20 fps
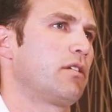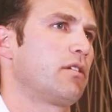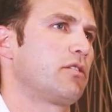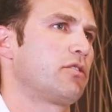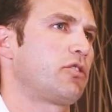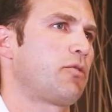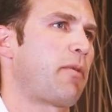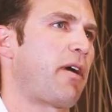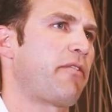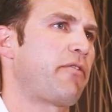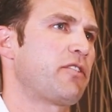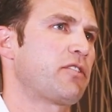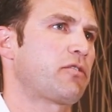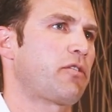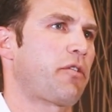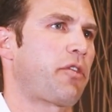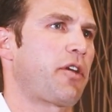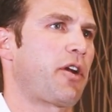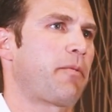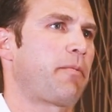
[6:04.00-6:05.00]
So my
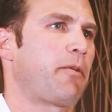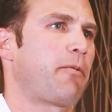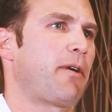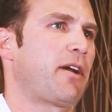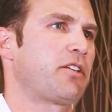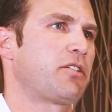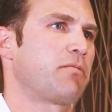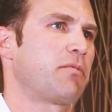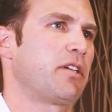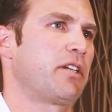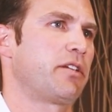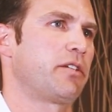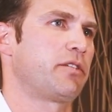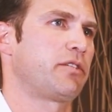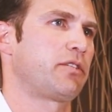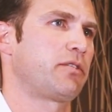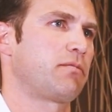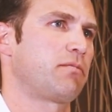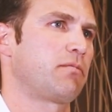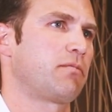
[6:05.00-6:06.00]
physical therapy regimen
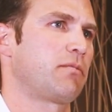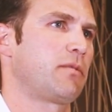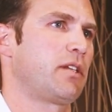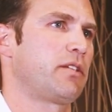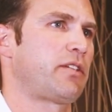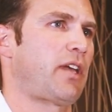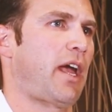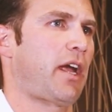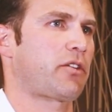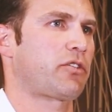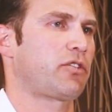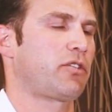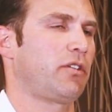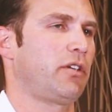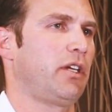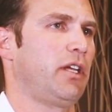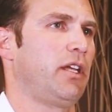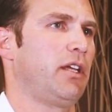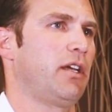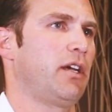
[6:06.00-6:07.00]
is
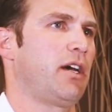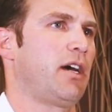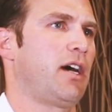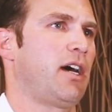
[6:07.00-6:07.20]
actually